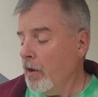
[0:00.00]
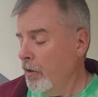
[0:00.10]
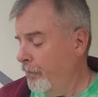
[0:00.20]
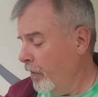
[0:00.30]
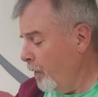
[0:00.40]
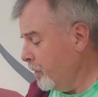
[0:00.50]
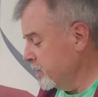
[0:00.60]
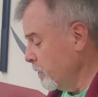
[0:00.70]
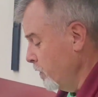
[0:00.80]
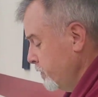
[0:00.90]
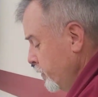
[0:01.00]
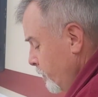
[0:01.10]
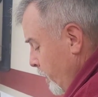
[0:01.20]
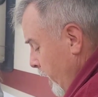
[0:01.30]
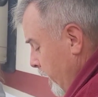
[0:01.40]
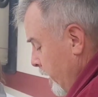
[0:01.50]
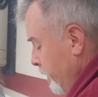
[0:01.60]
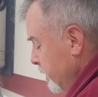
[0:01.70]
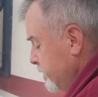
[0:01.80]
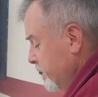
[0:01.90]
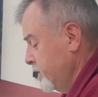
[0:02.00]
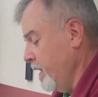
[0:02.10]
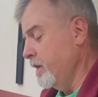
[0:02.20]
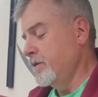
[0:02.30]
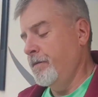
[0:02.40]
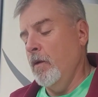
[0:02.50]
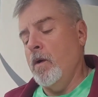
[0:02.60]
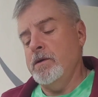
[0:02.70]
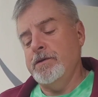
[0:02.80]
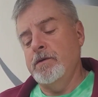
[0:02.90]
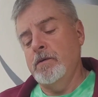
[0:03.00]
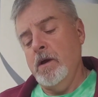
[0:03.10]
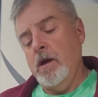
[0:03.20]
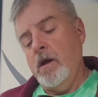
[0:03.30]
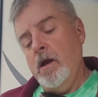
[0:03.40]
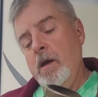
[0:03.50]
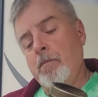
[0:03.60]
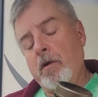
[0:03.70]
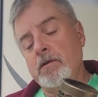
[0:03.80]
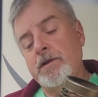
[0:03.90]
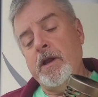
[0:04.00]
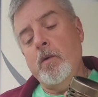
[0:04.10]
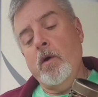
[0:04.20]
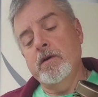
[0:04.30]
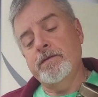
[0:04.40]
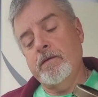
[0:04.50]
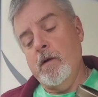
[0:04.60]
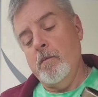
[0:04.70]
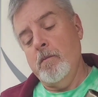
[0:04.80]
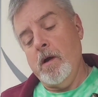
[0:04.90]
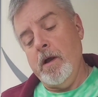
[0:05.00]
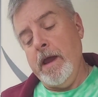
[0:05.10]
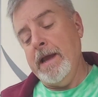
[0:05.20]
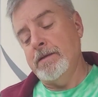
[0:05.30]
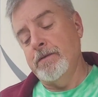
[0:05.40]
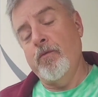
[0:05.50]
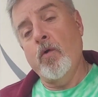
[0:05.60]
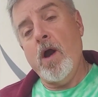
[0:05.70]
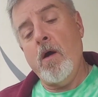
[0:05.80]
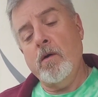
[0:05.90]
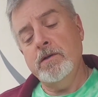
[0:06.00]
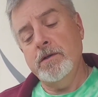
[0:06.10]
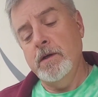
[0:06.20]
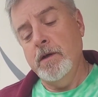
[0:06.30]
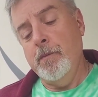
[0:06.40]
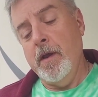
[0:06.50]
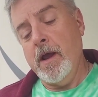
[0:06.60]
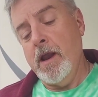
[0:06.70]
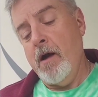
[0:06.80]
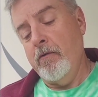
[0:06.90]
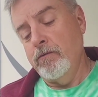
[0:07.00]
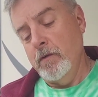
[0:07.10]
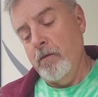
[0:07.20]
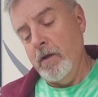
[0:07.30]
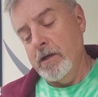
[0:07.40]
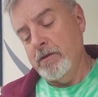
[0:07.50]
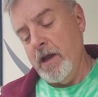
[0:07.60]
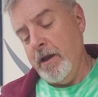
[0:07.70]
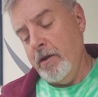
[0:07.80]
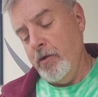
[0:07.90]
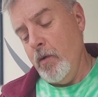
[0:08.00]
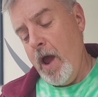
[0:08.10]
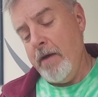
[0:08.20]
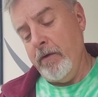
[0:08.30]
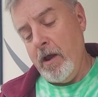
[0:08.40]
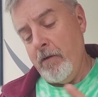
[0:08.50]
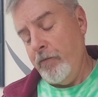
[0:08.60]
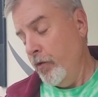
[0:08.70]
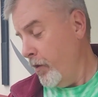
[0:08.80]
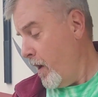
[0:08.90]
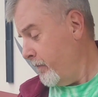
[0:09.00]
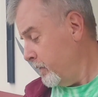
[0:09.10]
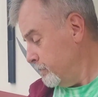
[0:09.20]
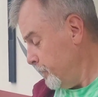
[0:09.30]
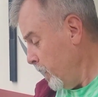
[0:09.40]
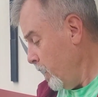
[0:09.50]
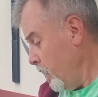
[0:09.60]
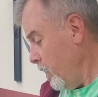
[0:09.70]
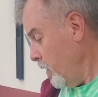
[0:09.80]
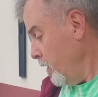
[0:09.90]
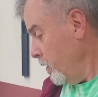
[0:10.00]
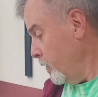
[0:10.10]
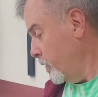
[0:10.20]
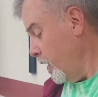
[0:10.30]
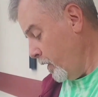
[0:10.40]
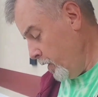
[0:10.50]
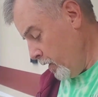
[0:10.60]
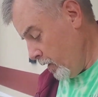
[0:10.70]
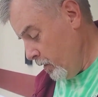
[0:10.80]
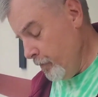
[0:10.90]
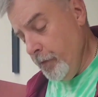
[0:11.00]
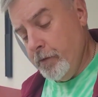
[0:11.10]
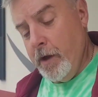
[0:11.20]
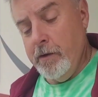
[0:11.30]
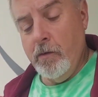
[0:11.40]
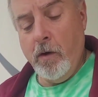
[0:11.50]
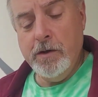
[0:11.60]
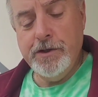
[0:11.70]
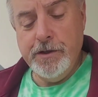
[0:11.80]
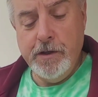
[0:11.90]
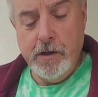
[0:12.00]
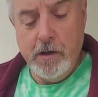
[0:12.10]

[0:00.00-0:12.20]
you fill up the smoke tube, and this extends if you want to. It burns anywhere from 8 to 4 hours, depending on how extended you have it and how full you have it. You take your butane torch,